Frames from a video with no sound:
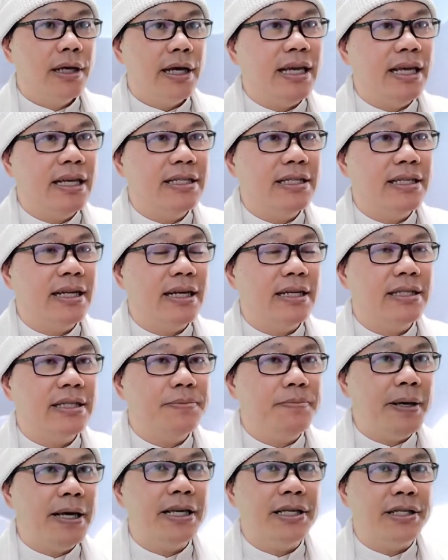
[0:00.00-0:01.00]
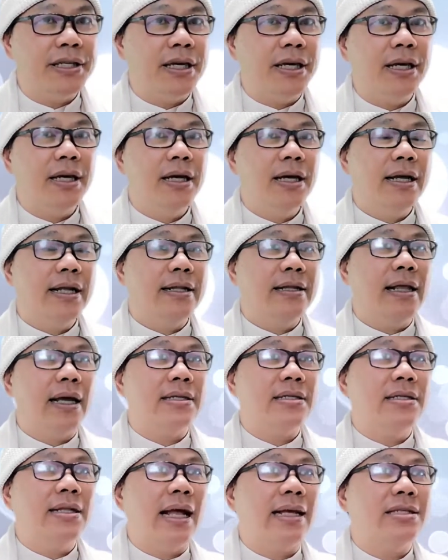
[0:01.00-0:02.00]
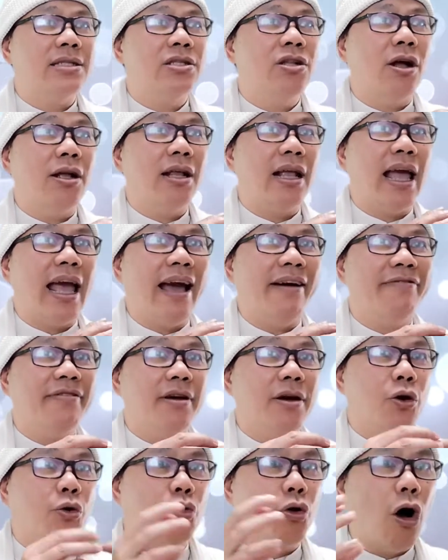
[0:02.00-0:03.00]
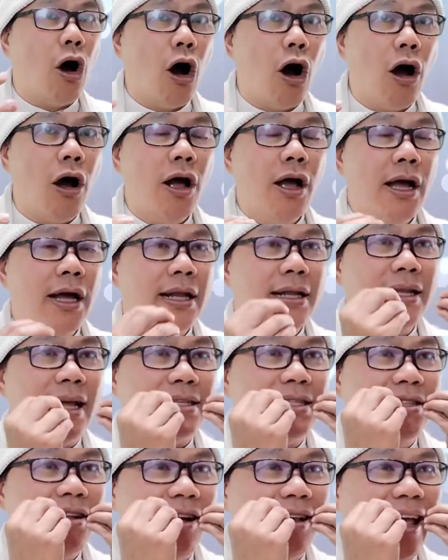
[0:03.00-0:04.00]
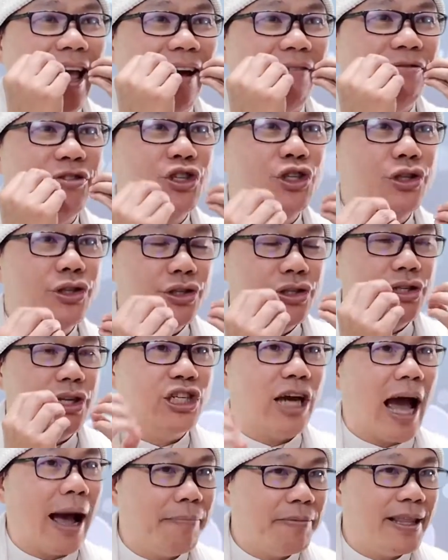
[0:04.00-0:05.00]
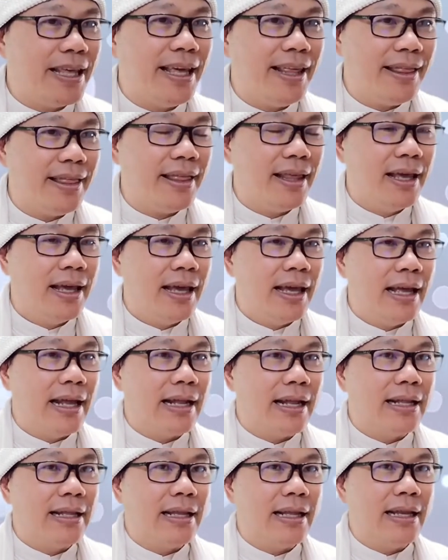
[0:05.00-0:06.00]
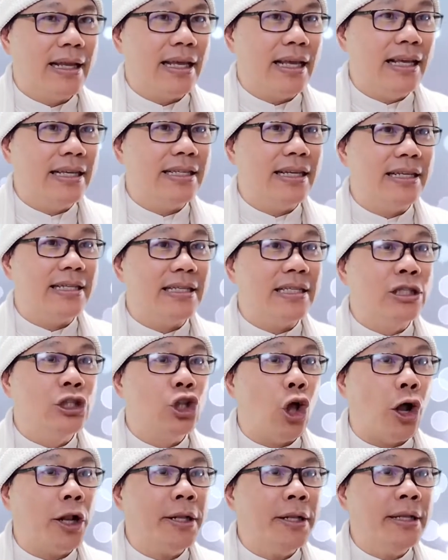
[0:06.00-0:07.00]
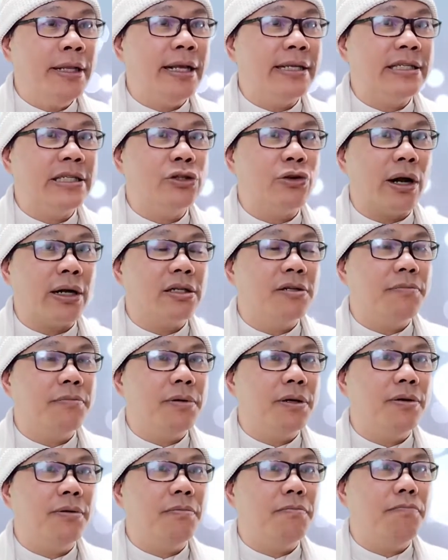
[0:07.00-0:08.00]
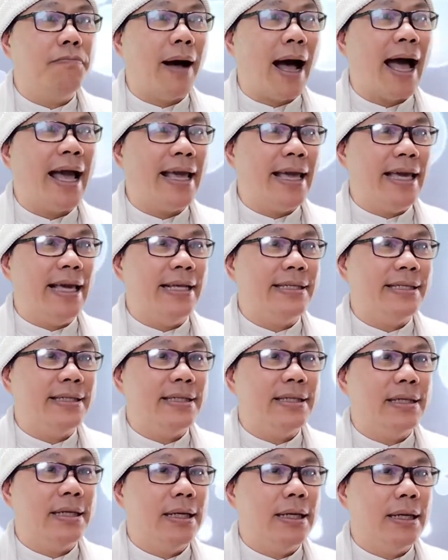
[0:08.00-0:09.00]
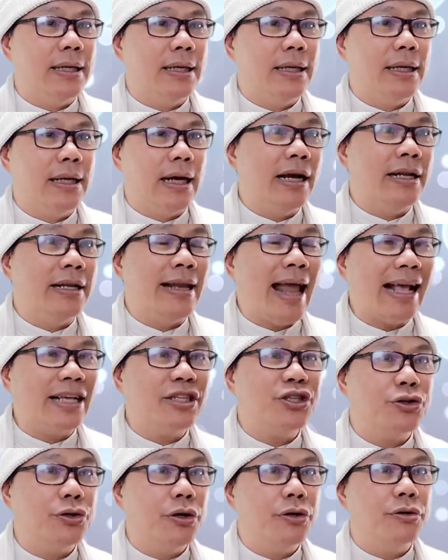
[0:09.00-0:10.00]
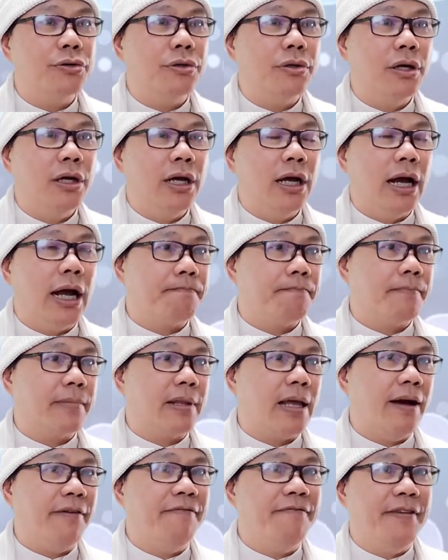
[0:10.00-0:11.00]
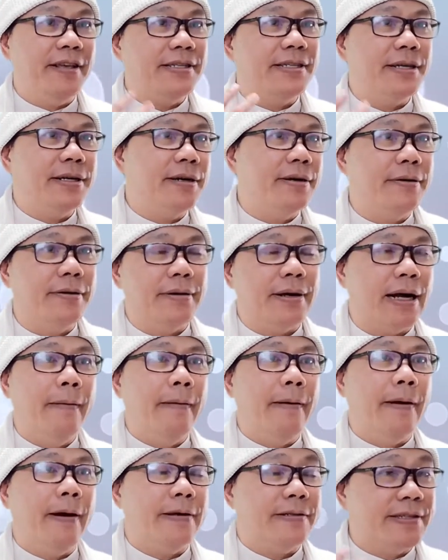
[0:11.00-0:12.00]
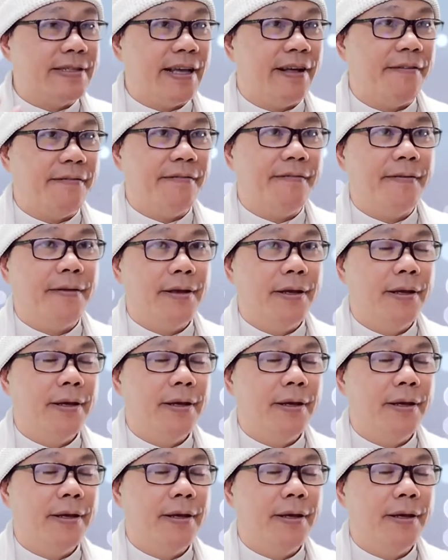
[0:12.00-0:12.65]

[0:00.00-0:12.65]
Is the species that does not have claw, does not have sharp teeth, is non-destructible by its natural physical self.